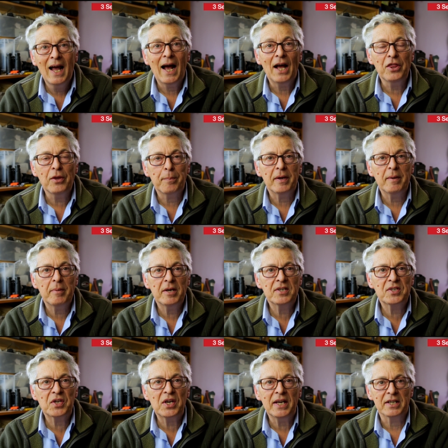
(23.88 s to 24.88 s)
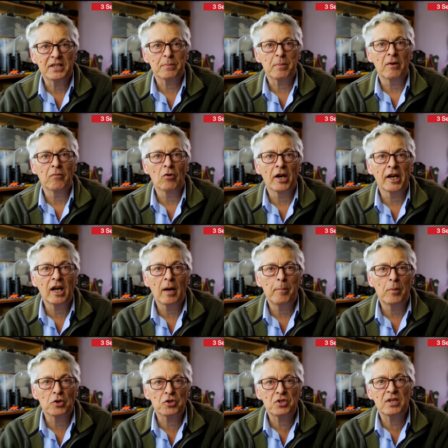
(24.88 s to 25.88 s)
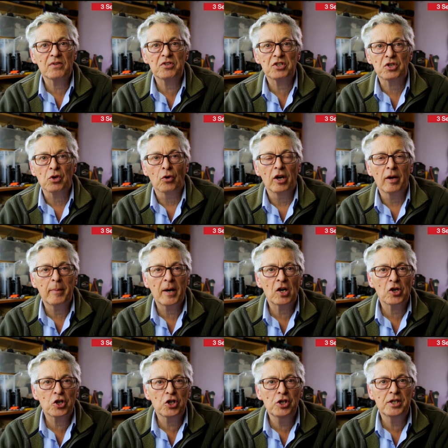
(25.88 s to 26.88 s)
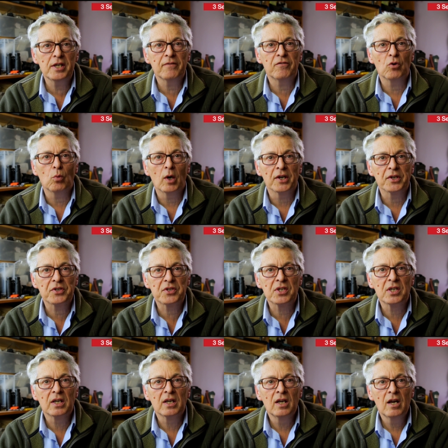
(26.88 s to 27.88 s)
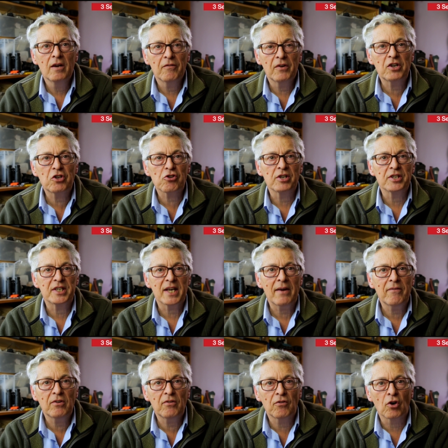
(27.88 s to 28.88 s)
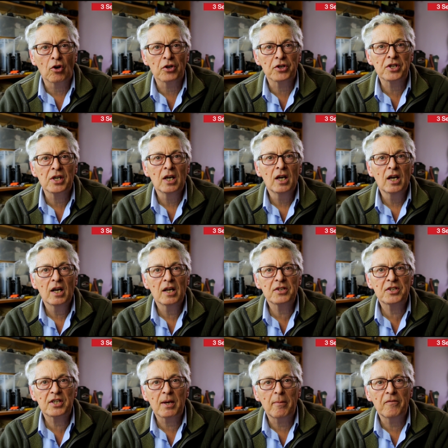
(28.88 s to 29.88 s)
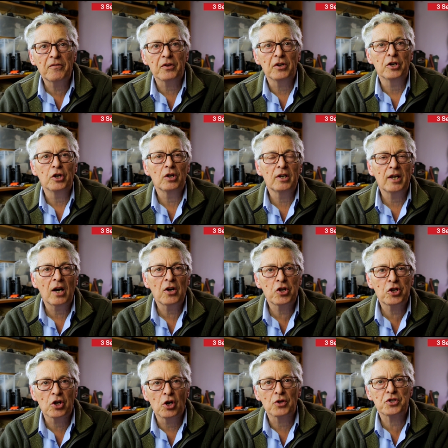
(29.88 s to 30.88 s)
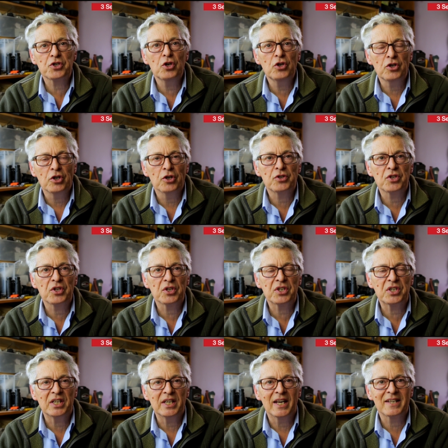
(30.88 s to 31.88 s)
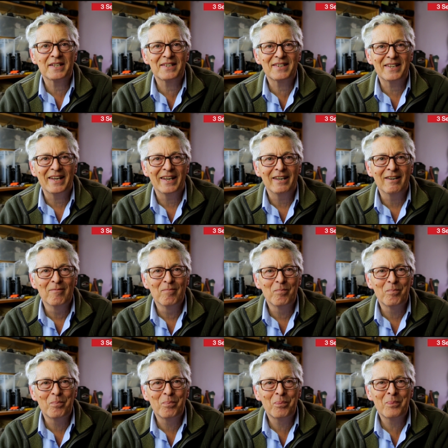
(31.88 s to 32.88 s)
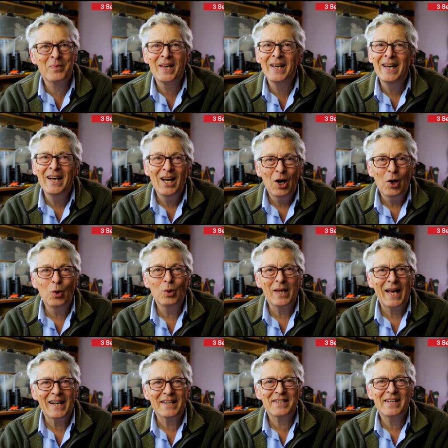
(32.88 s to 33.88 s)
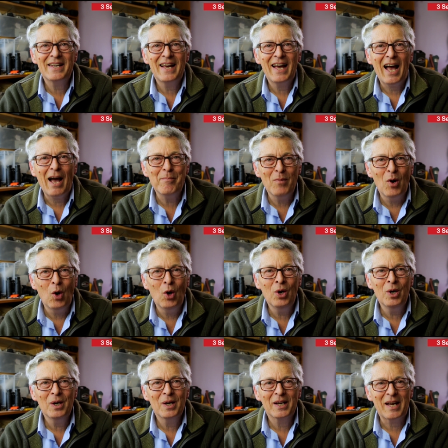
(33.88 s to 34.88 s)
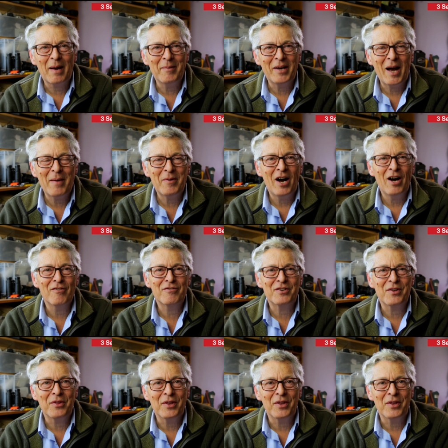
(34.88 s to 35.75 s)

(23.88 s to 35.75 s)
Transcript: And the BBC has been running a positive story about shooting for once, featuring David Florent and some of the young shots who are new to the TSC. All that and more coming up after